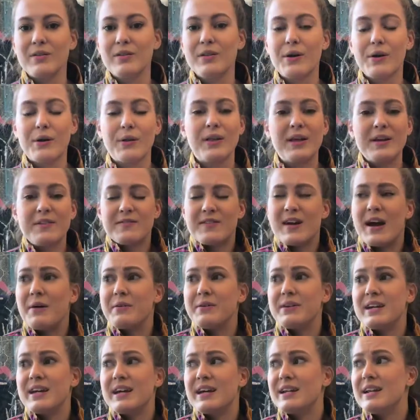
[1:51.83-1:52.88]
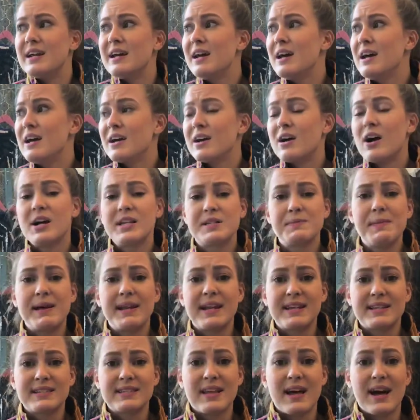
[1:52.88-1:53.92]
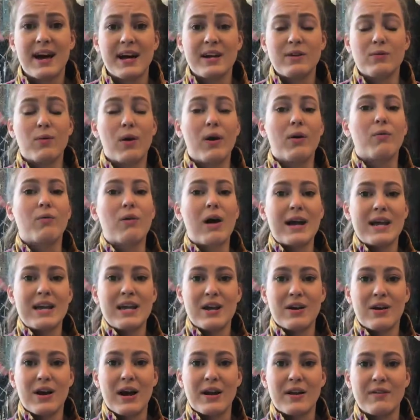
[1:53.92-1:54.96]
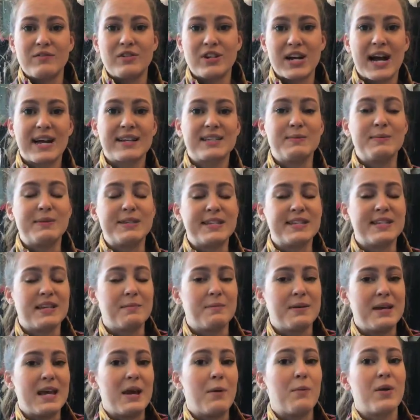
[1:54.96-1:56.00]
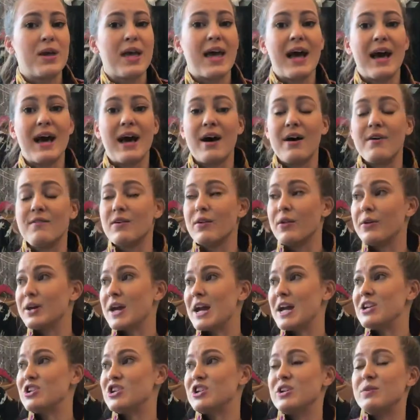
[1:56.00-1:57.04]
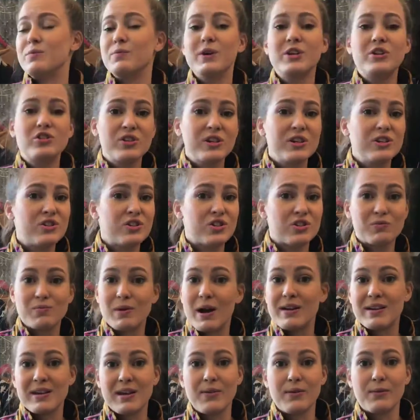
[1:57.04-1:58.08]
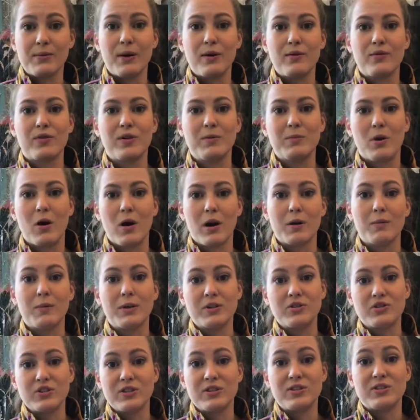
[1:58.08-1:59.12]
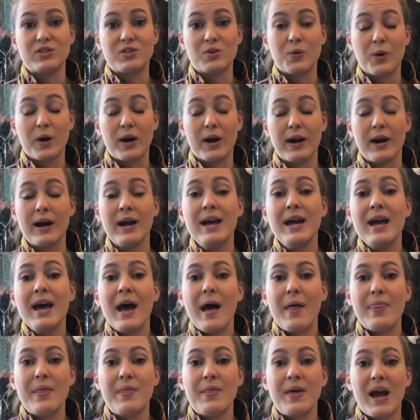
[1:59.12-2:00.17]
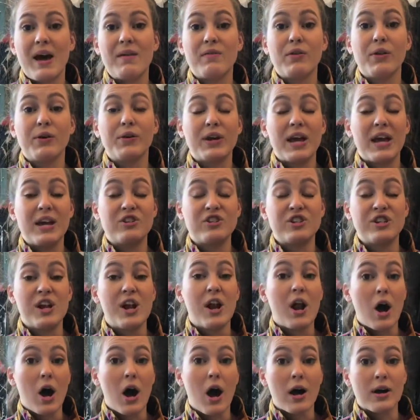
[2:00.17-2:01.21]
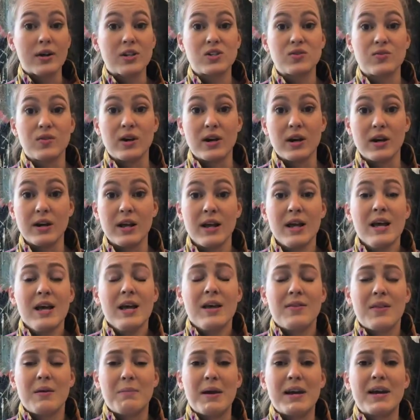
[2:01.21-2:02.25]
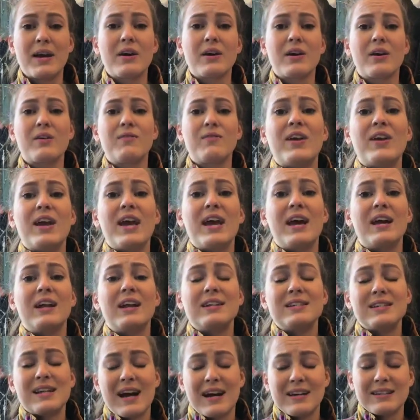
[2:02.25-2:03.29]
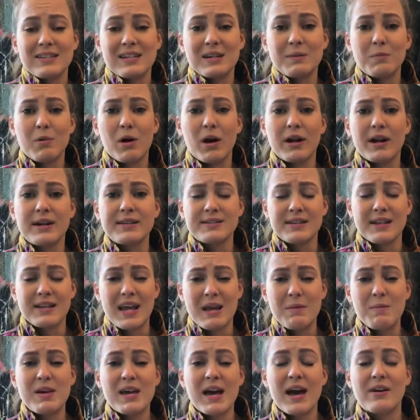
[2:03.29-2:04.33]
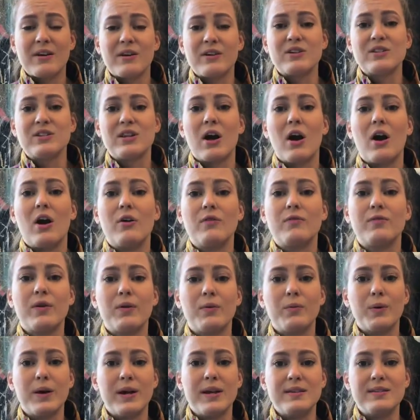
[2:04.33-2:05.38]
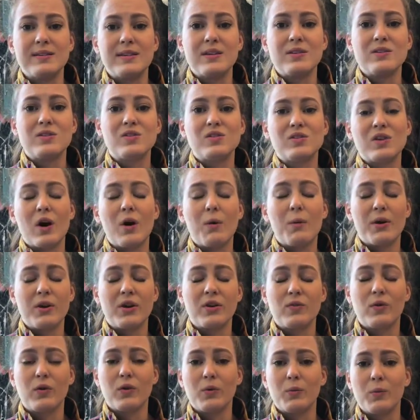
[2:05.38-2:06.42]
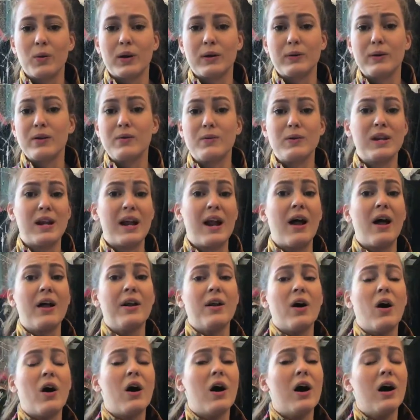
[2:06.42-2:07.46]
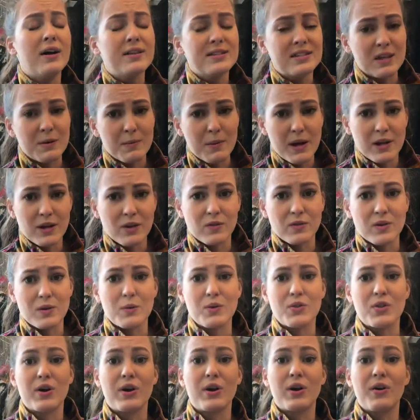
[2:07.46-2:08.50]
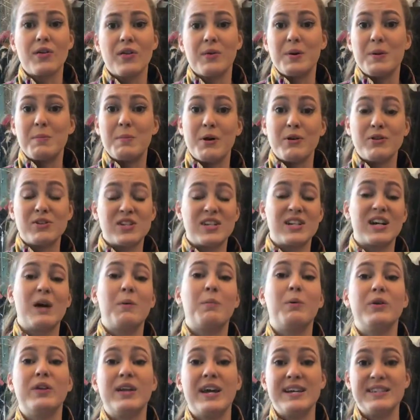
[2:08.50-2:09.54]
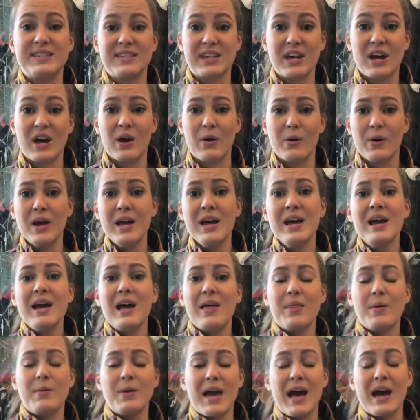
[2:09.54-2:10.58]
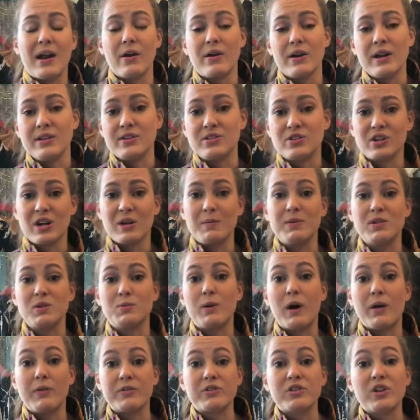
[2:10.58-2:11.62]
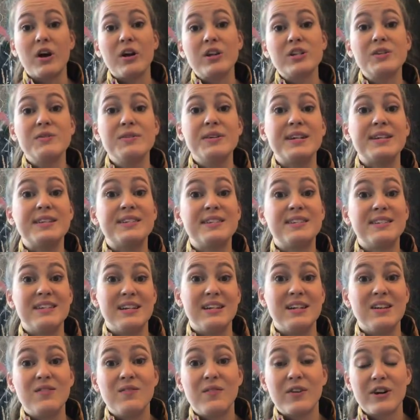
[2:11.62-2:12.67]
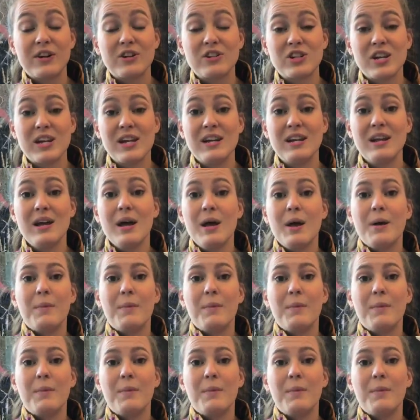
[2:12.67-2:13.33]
locally founded cosmetics line run right here out of Jackson, Mississippi, and we have a location in Ridgeland, just right down the road from our Ridgeland store, and then they have a location in Oxford. They make fantastic products and Amy Head herself was so wonderful to work with. We did an awesome interview with her that we posted a couple days ago and that we had on Instagram as well. There's also an extended version